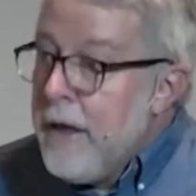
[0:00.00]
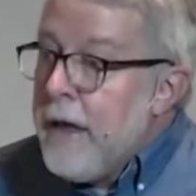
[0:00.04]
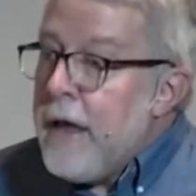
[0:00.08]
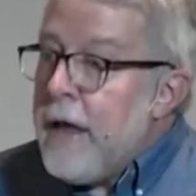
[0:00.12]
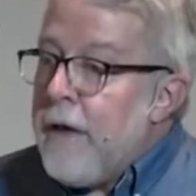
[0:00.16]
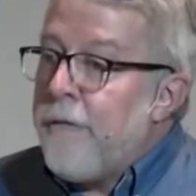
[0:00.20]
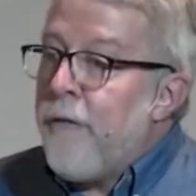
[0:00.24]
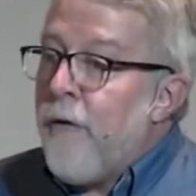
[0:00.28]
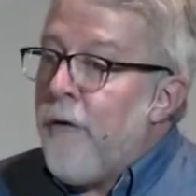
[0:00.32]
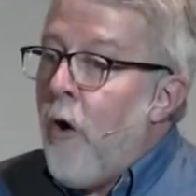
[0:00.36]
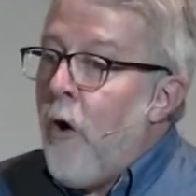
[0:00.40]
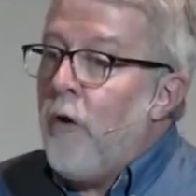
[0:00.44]

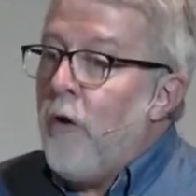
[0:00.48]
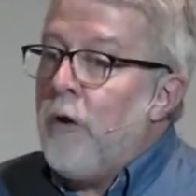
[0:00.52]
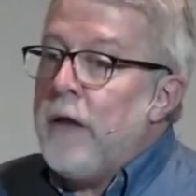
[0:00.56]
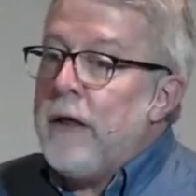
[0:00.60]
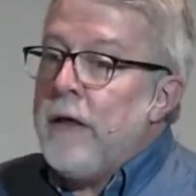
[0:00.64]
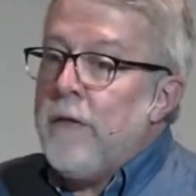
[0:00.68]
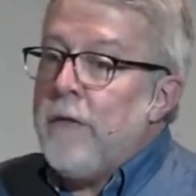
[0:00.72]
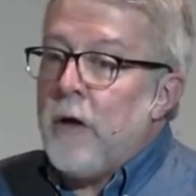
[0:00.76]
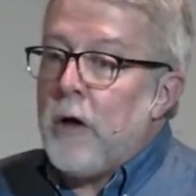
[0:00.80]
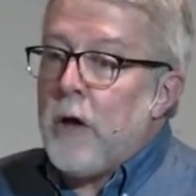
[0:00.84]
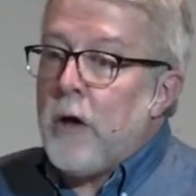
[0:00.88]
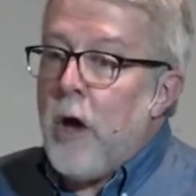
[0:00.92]
If
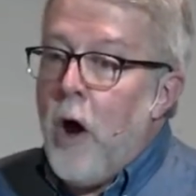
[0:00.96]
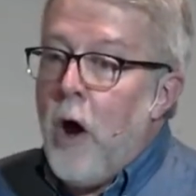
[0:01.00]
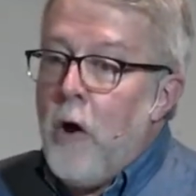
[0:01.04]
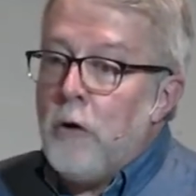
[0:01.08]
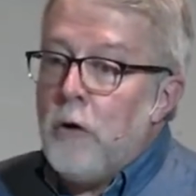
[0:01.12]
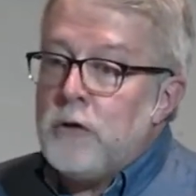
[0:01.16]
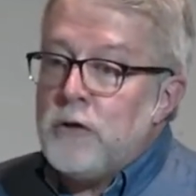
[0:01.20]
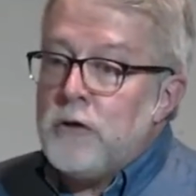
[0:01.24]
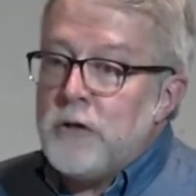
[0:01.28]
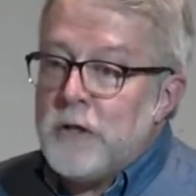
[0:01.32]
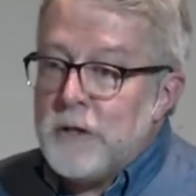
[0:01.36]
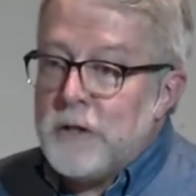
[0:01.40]
only the
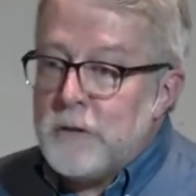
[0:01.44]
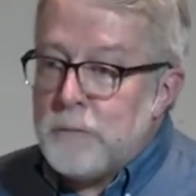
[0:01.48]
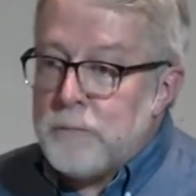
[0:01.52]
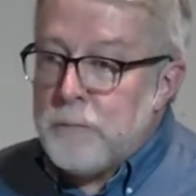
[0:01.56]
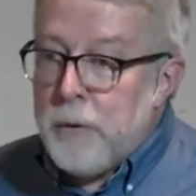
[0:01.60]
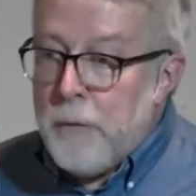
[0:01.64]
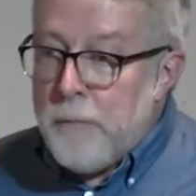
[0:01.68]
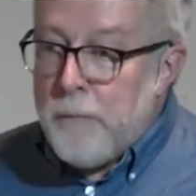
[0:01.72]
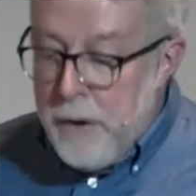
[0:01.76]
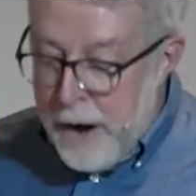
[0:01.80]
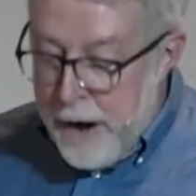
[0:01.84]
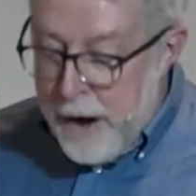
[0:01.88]
coaches
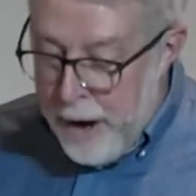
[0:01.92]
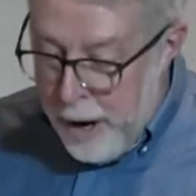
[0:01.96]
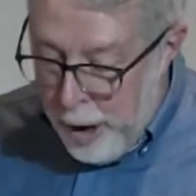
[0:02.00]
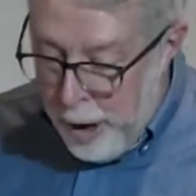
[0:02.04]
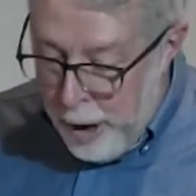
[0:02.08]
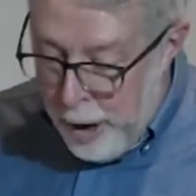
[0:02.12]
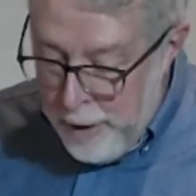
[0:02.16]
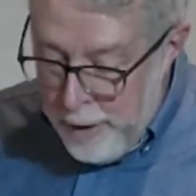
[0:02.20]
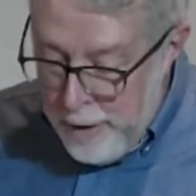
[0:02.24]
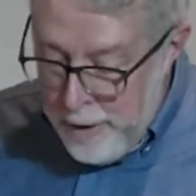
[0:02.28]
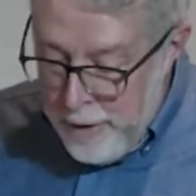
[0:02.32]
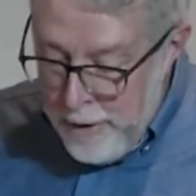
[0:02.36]

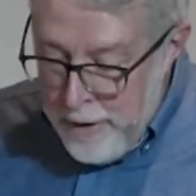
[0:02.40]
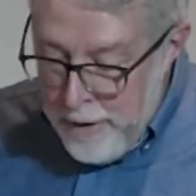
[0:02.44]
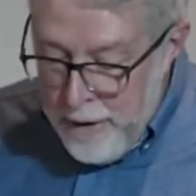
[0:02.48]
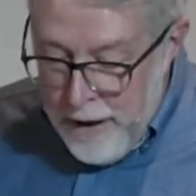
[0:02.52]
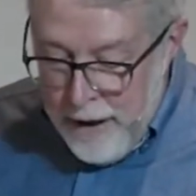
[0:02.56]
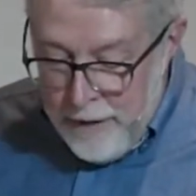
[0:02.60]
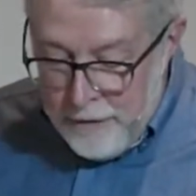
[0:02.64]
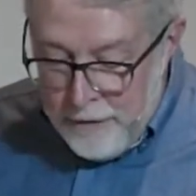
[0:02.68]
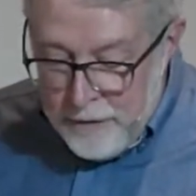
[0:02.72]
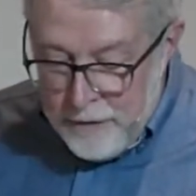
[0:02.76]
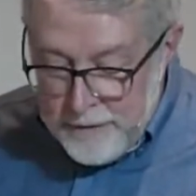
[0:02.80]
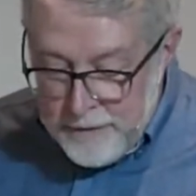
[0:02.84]
prepare,
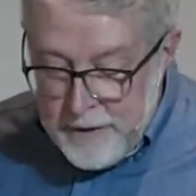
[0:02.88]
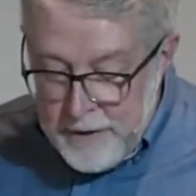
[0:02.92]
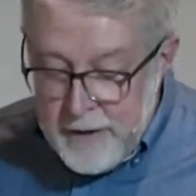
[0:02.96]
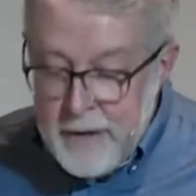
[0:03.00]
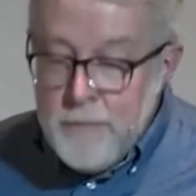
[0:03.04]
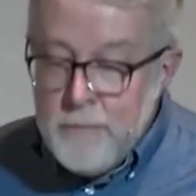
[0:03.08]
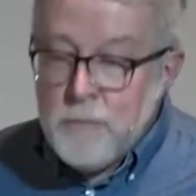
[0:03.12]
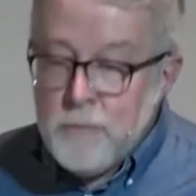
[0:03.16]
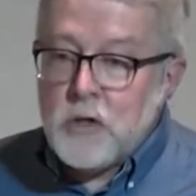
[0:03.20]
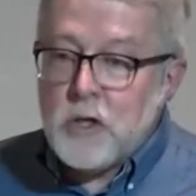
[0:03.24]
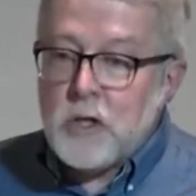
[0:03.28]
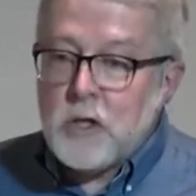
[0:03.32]
and the
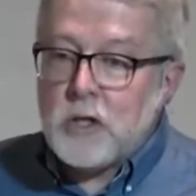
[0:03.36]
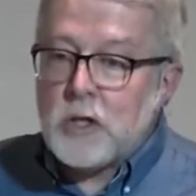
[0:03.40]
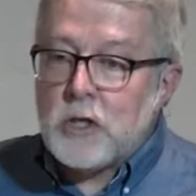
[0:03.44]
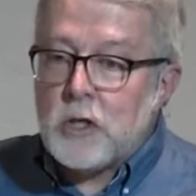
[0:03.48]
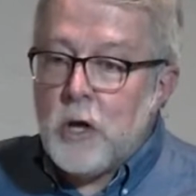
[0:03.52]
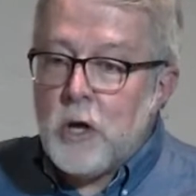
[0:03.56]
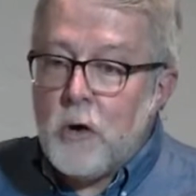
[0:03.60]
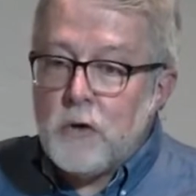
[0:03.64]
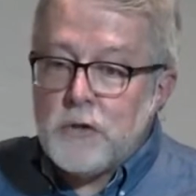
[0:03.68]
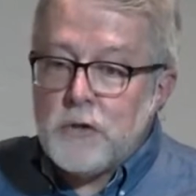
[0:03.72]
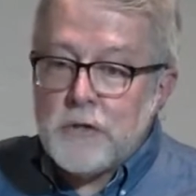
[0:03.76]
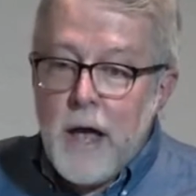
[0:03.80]
team just
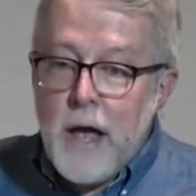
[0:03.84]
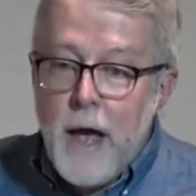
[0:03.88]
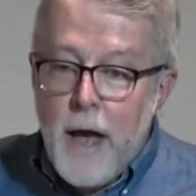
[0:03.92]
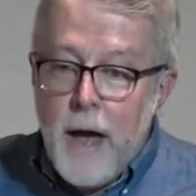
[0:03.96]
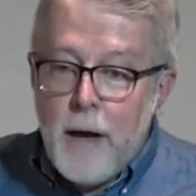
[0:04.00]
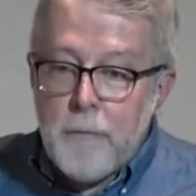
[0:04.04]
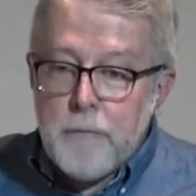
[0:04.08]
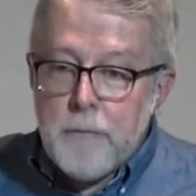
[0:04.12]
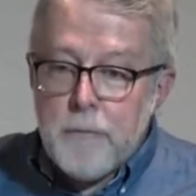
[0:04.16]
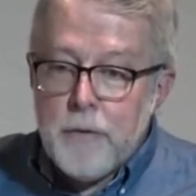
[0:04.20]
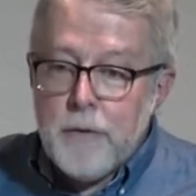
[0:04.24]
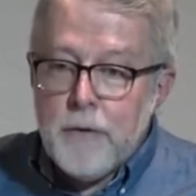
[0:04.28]
shows
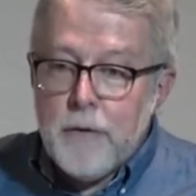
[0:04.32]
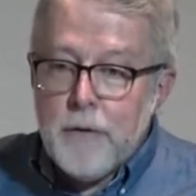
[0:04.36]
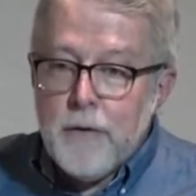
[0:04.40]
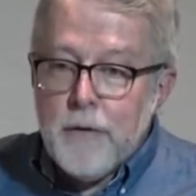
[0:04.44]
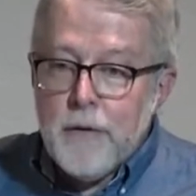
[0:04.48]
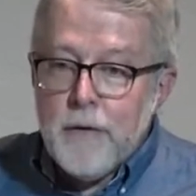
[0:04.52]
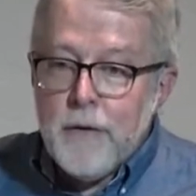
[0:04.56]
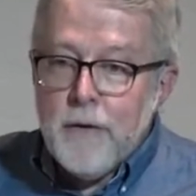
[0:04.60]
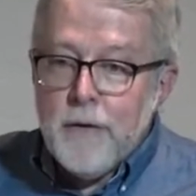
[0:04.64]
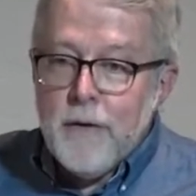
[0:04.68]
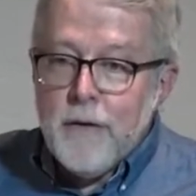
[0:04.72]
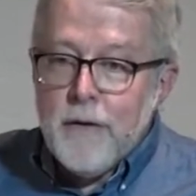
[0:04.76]
up,
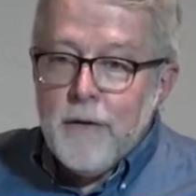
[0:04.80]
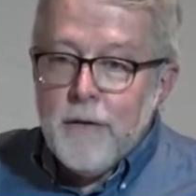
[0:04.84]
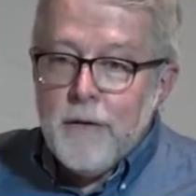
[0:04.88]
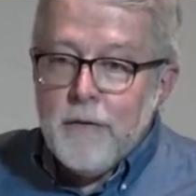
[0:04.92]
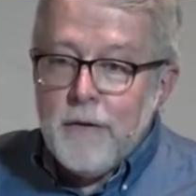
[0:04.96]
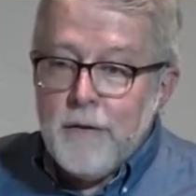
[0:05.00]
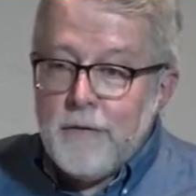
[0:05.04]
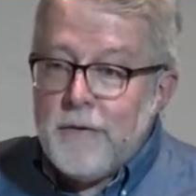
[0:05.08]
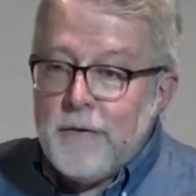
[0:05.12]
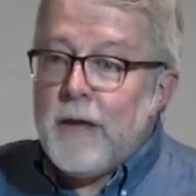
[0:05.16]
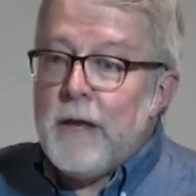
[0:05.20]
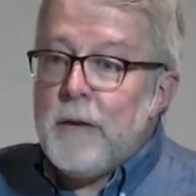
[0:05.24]

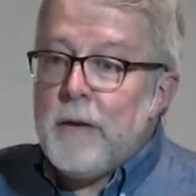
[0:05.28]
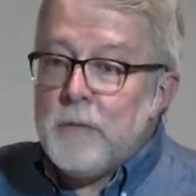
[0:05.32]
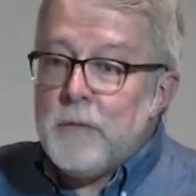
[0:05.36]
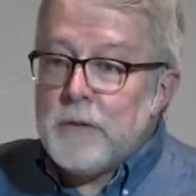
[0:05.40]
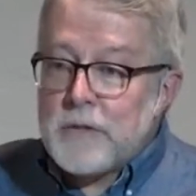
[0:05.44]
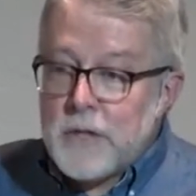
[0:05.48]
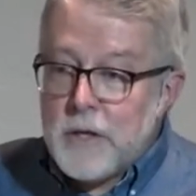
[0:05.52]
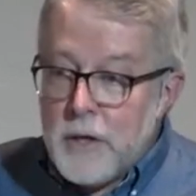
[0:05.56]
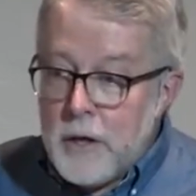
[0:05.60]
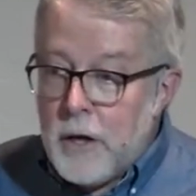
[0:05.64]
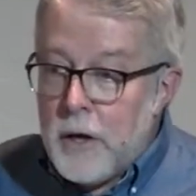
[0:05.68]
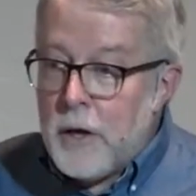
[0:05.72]
the team
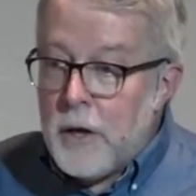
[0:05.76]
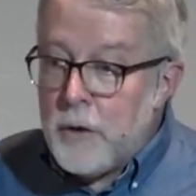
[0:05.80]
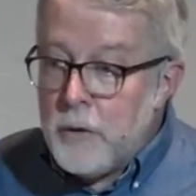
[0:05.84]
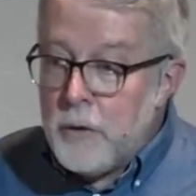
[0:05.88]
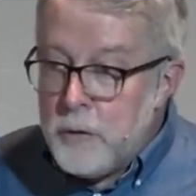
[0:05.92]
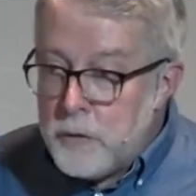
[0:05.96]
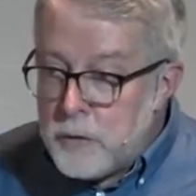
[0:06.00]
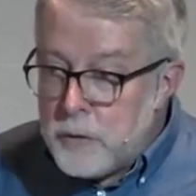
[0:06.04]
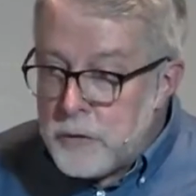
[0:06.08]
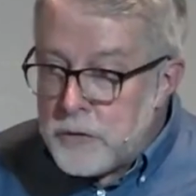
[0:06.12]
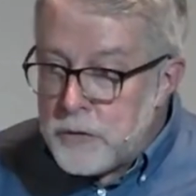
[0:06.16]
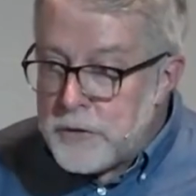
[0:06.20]
is going to
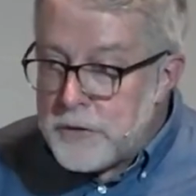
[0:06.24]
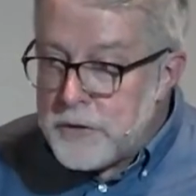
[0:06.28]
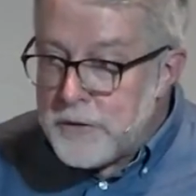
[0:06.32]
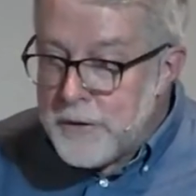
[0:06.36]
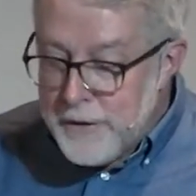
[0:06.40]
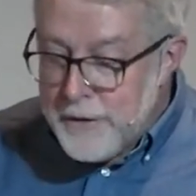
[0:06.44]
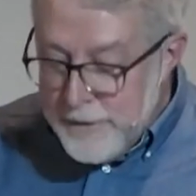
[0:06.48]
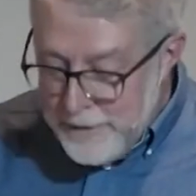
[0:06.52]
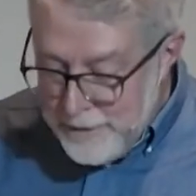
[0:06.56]
lose.